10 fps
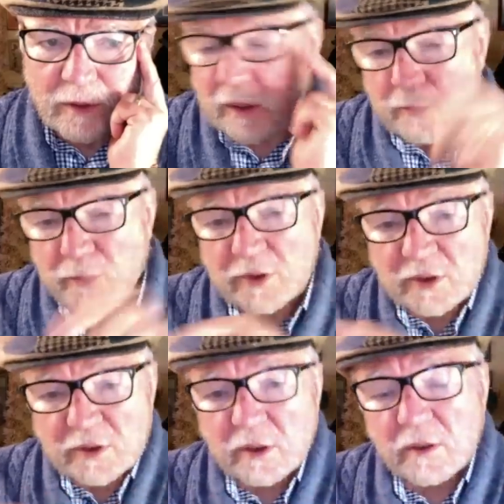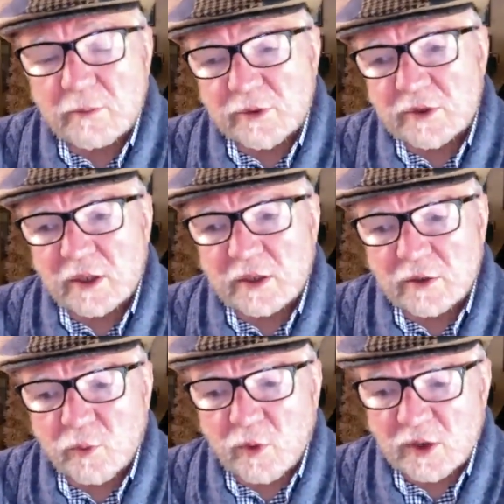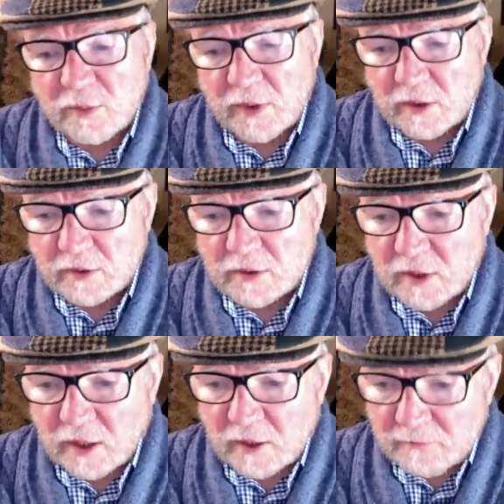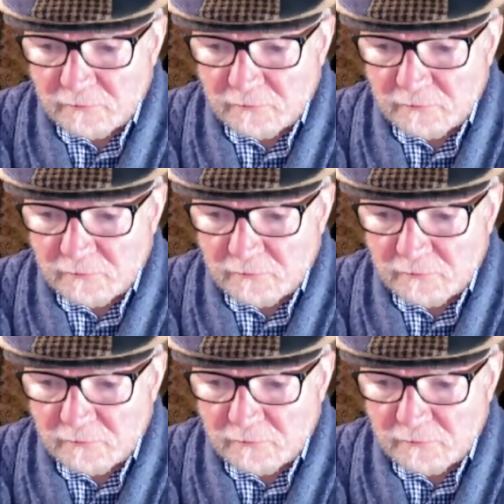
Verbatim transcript: and I put this on pretentious watchmaker's site.